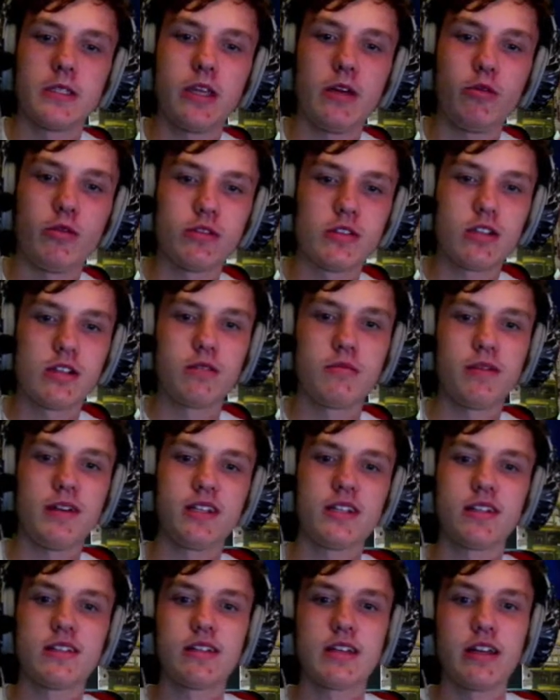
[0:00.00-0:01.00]
You wanted
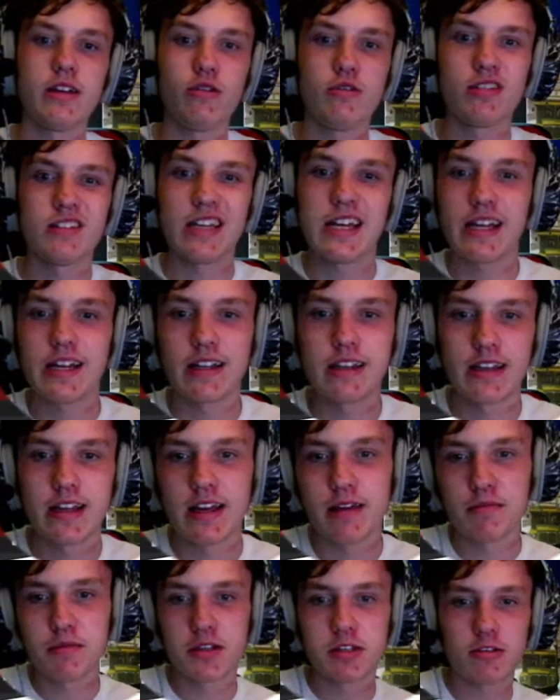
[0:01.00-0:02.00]
me to say your second
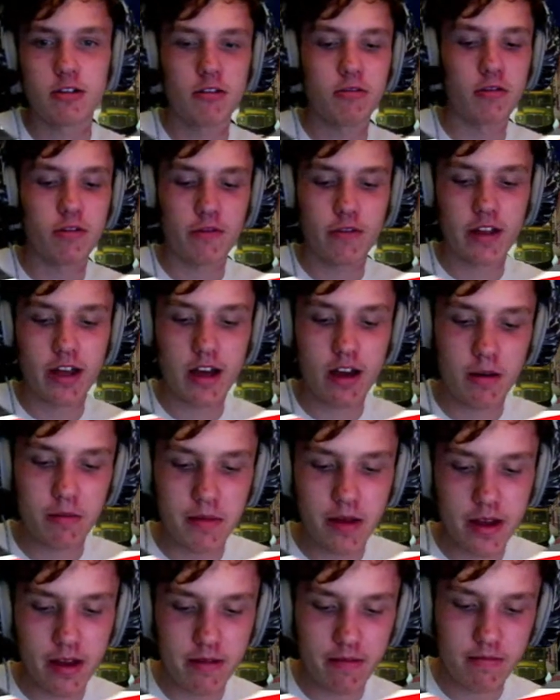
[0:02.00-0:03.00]
name as well with that, I
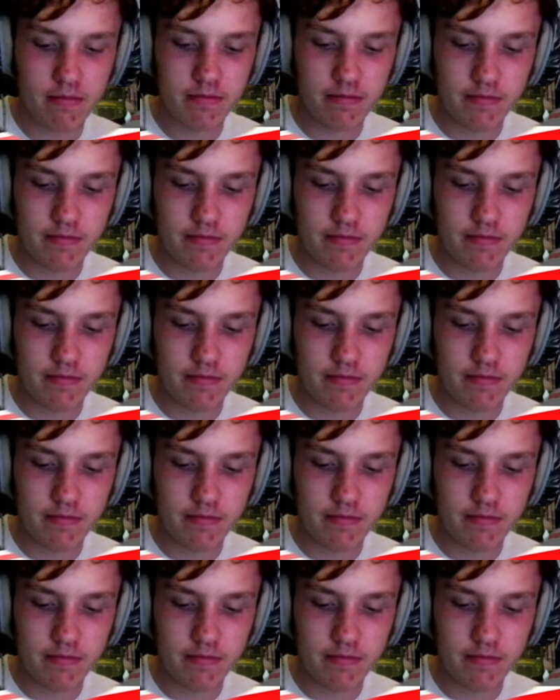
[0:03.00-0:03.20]
bet.